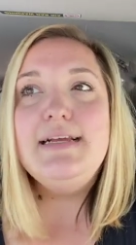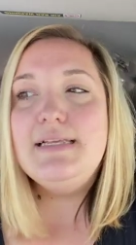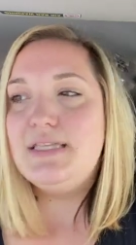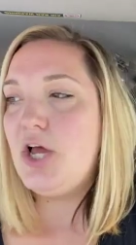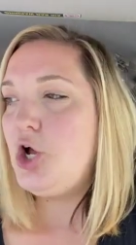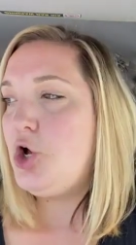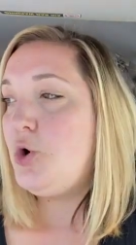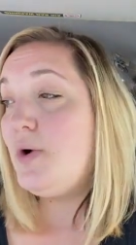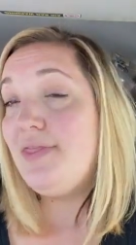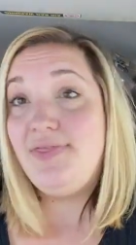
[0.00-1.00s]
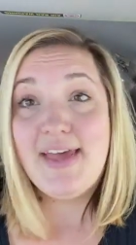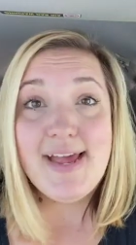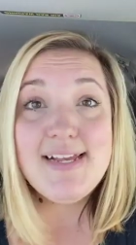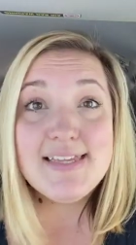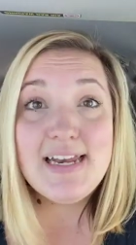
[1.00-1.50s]
So
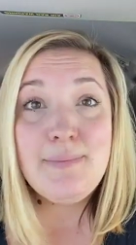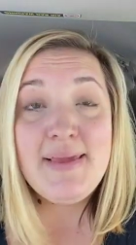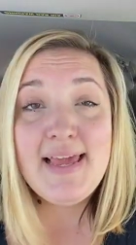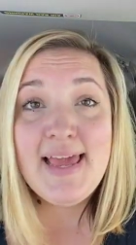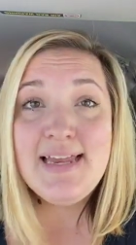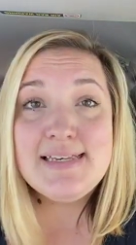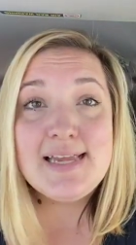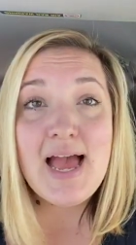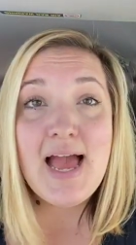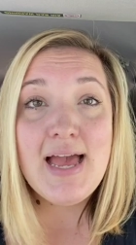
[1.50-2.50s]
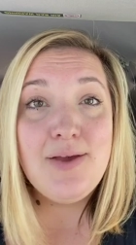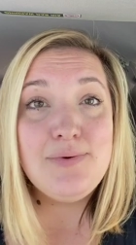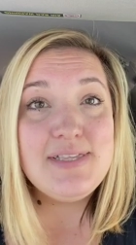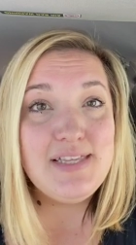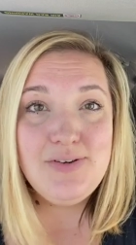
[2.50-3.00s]
that is going to be it. I
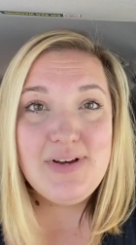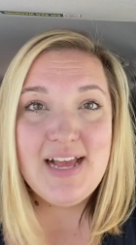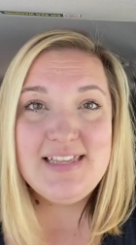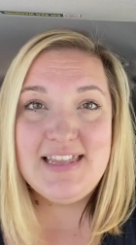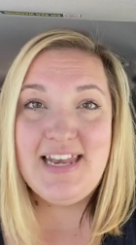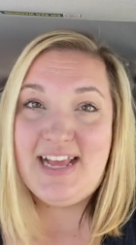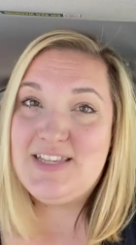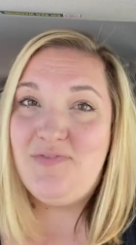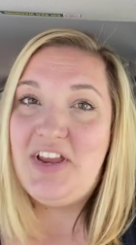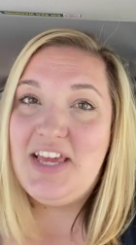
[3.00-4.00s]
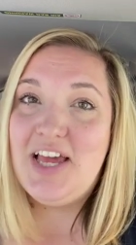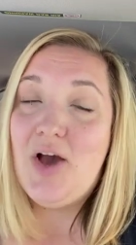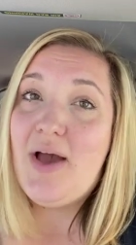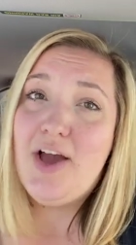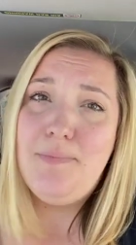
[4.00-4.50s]
will see you guys in the next
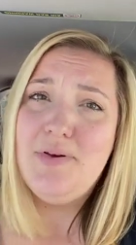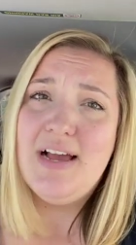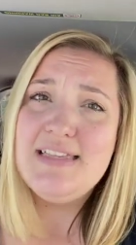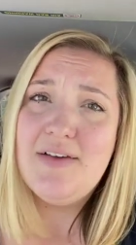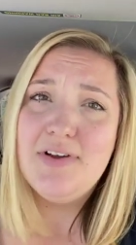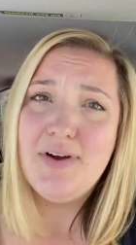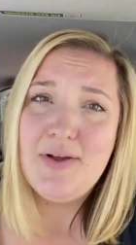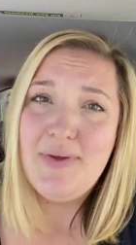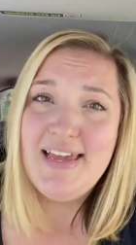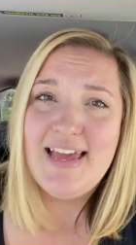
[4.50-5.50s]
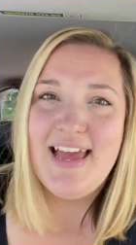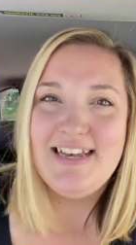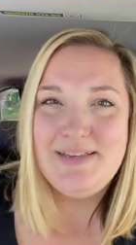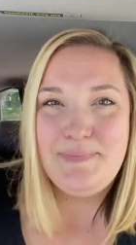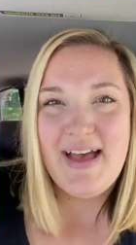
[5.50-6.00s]
video. I hope you guys have a great
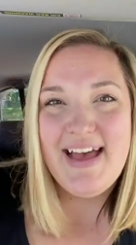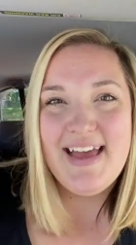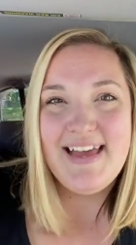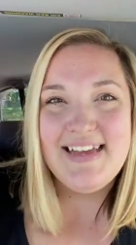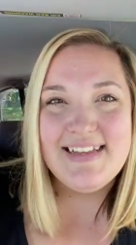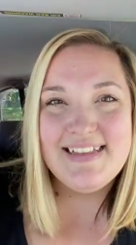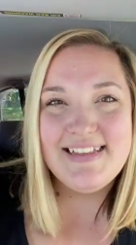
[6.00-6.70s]
weekend. Bye.